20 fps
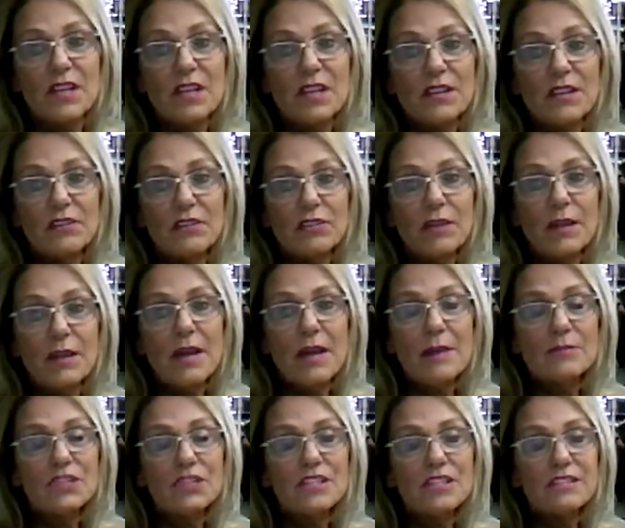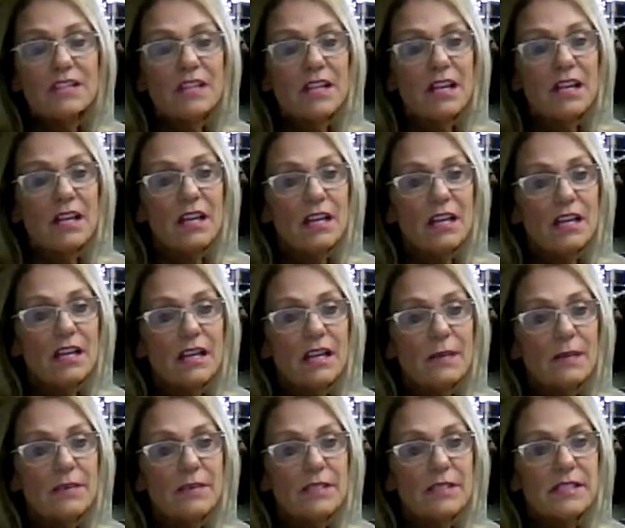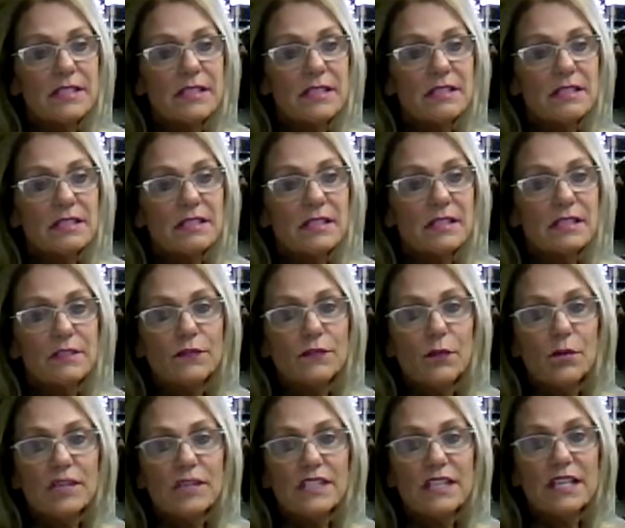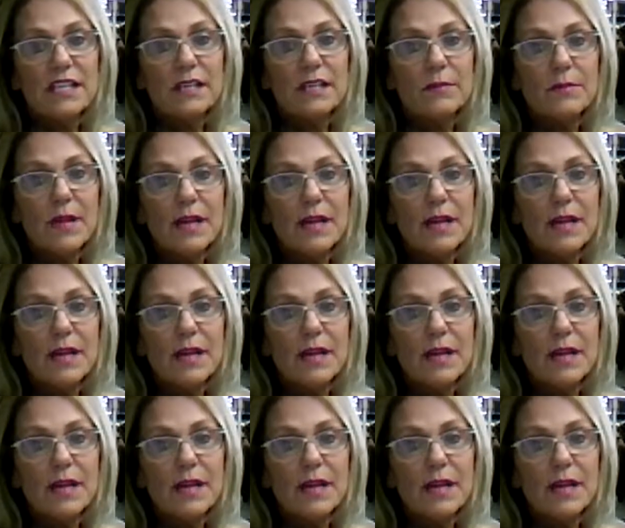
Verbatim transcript: So I'm, I'm just gonna um, let's see. It's 6:14.